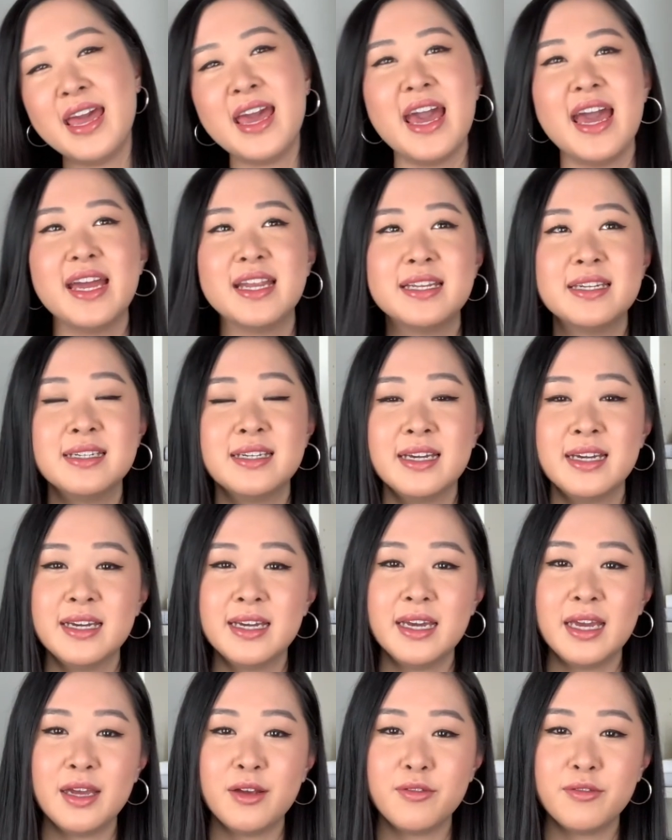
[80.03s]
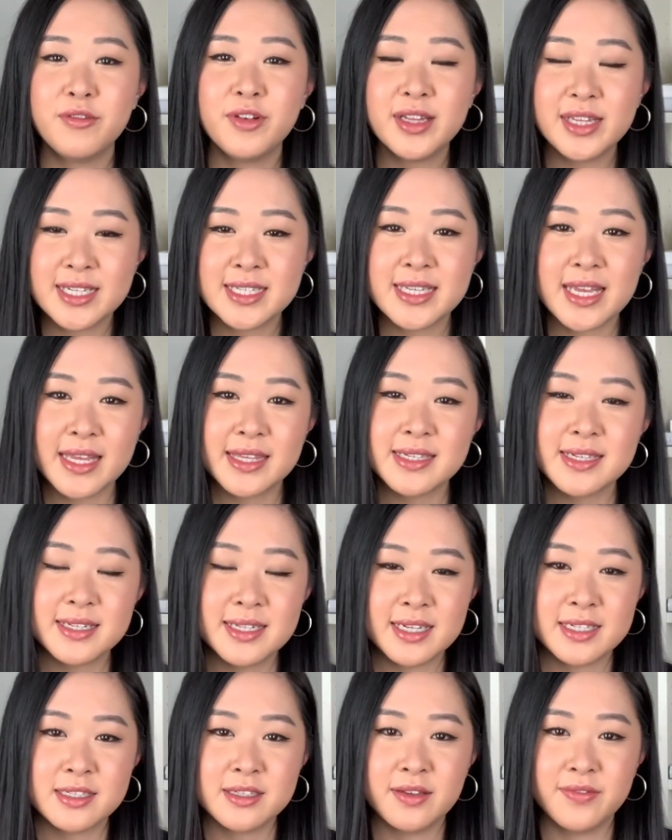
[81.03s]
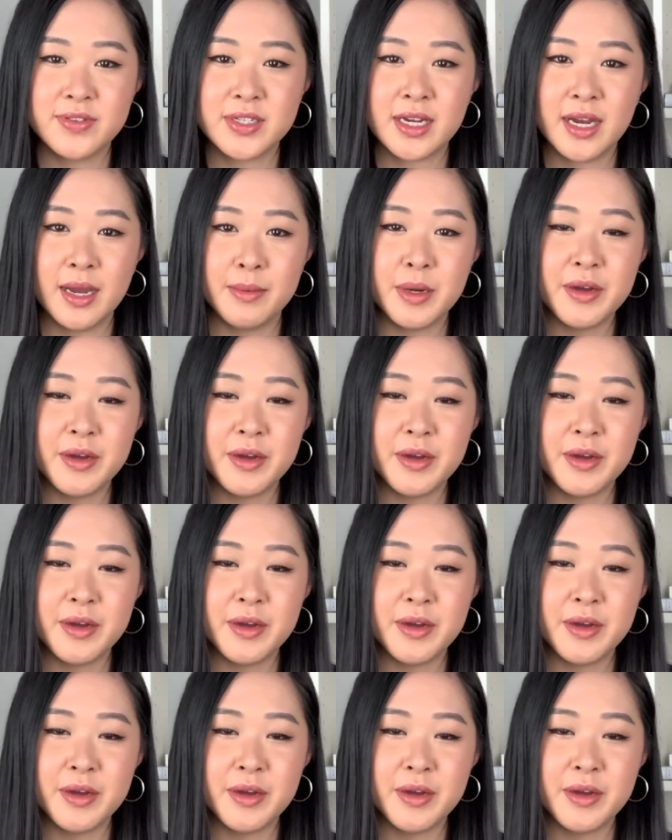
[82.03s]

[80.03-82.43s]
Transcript: and it really stands the test of time.